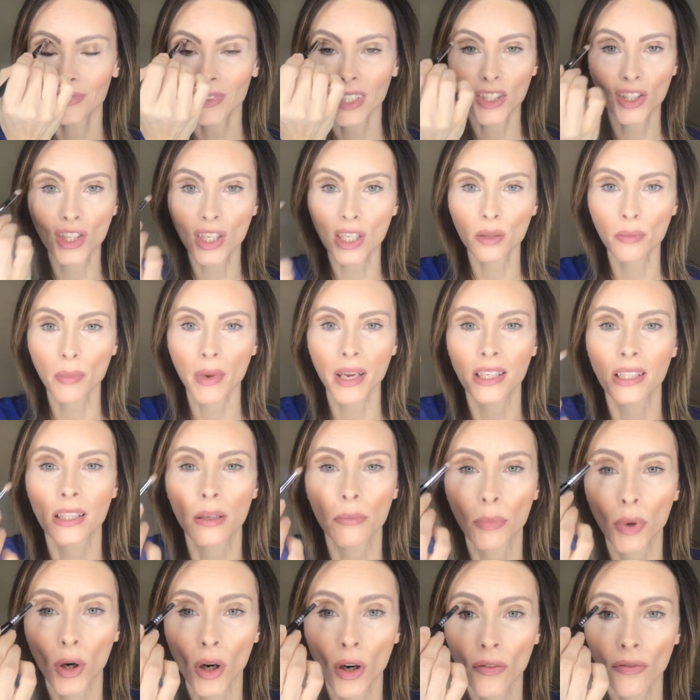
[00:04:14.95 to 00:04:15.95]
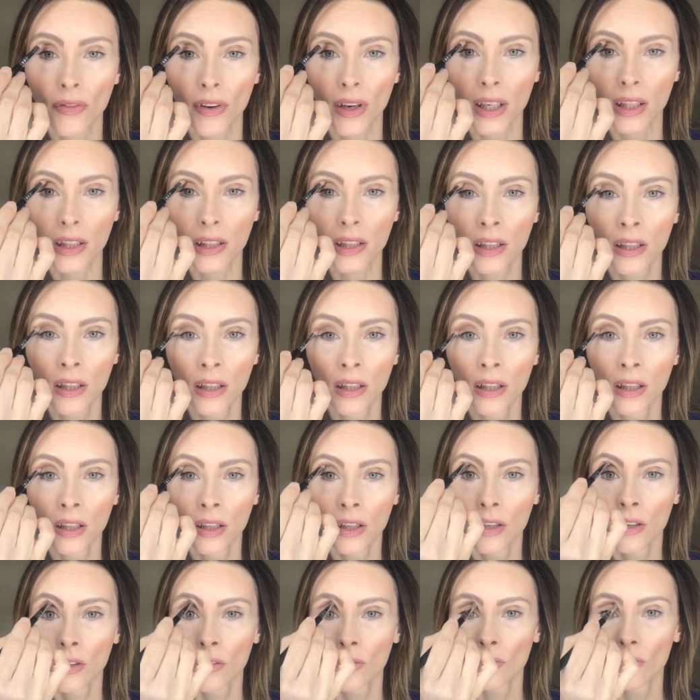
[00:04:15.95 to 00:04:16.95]
it just makes it perfect
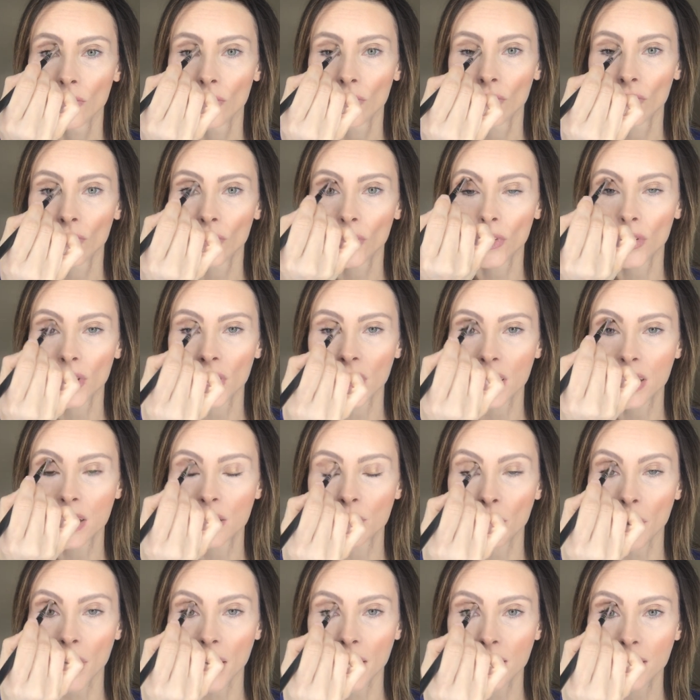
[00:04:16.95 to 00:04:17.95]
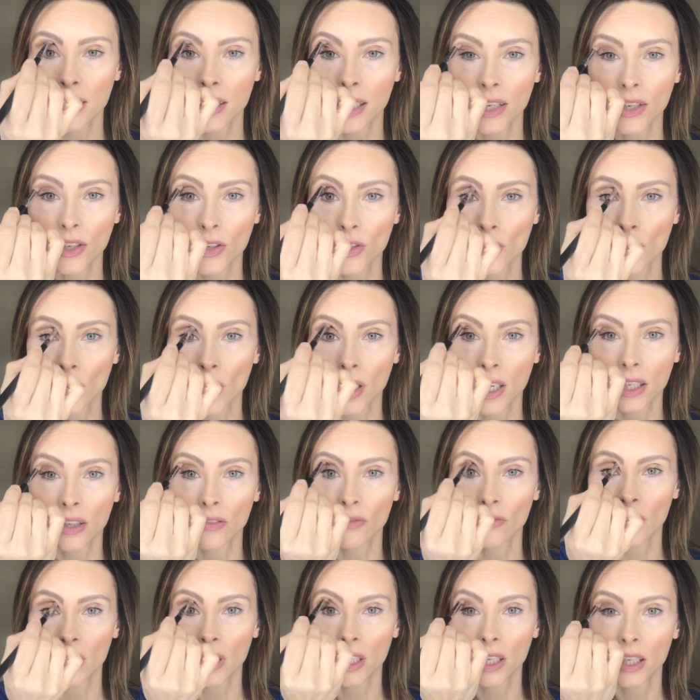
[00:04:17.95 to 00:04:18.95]
for these spots that you're trying to
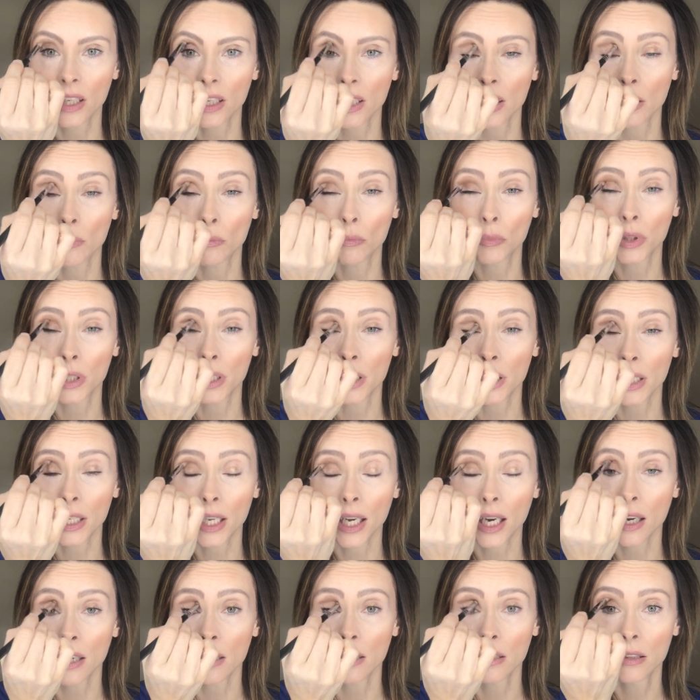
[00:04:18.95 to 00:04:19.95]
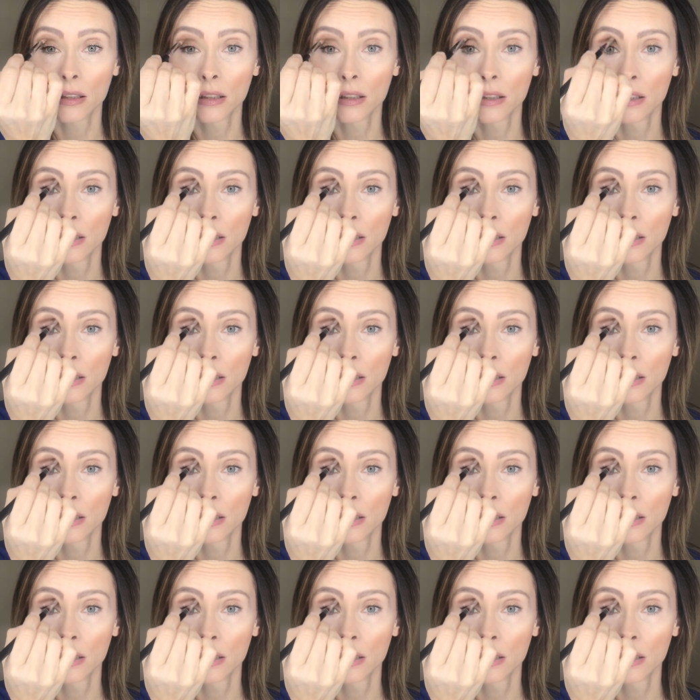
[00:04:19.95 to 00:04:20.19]
fit in and blend it out.